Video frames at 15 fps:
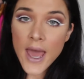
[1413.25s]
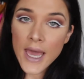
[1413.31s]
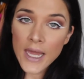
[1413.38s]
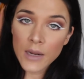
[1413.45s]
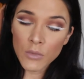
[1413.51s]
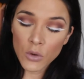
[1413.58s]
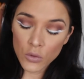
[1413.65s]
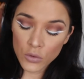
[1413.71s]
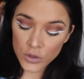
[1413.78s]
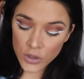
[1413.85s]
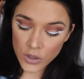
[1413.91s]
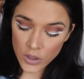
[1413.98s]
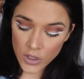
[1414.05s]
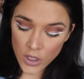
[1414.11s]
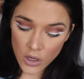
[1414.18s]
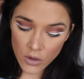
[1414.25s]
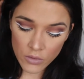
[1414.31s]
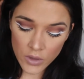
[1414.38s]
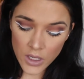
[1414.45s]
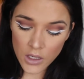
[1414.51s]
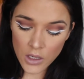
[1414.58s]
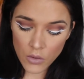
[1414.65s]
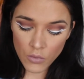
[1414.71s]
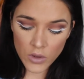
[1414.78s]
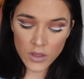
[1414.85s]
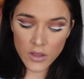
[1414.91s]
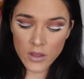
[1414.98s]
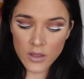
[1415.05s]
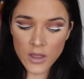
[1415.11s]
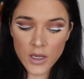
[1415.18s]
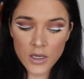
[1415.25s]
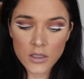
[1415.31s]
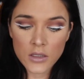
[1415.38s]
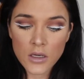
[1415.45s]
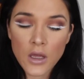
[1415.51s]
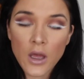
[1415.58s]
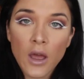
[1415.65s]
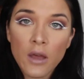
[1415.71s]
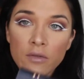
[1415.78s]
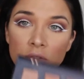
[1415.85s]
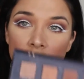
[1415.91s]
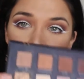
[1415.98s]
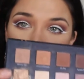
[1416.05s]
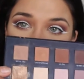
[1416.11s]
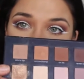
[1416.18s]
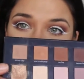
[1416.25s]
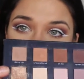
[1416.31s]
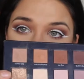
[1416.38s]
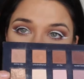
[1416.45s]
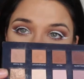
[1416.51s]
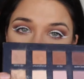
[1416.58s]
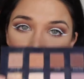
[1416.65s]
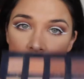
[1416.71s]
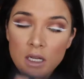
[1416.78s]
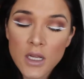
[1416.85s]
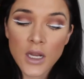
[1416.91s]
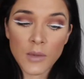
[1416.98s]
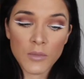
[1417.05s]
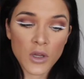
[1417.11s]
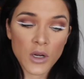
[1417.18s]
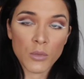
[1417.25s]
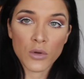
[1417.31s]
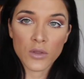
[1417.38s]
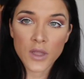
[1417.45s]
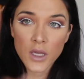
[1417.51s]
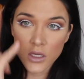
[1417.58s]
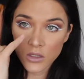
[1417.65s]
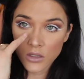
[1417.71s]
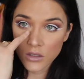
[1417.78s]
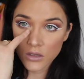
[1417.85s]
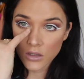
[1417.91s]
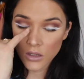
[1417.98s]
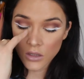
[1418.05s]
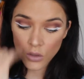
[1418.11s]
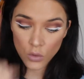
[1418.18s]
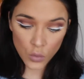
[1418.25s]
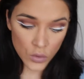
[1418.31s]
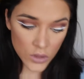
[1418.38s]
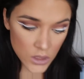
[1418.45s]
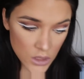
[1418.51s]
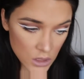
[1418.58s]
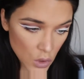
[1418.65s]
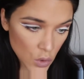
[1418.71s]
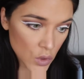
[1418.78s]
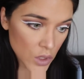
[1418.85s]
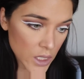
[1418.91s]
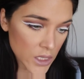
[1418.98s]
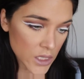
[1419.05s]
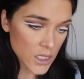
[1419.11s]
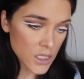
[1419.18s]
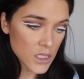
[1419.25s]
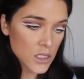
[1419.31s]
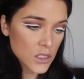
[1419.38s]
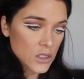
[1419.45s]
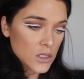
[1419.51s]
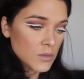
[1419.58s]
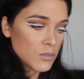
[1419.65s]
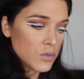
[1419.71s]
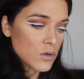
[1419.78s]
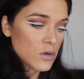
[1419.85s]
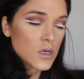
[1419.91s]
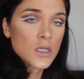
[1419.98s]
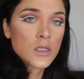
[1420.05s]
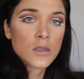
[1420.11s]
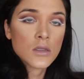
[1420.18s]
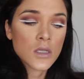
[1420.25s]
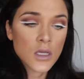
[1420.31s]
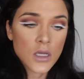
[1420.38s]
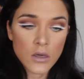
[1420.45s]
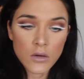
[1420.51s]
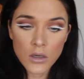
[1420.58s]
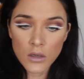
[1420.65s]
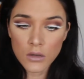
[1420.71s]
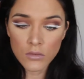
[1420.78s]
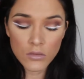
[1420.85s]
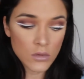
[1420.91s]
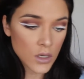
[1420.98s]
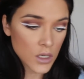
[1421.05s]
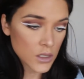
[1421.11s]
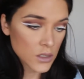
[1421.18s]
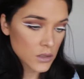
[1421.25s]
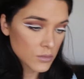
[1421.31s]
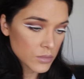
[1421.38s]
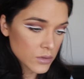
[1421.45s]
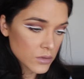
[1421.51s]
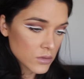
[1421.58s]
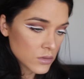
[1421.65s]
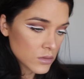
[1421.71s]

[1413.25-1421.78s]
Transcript: And I'm also going to go in with that vacay colour just here, and I'm going to put that just in the corners right there, just to brighten the area right up.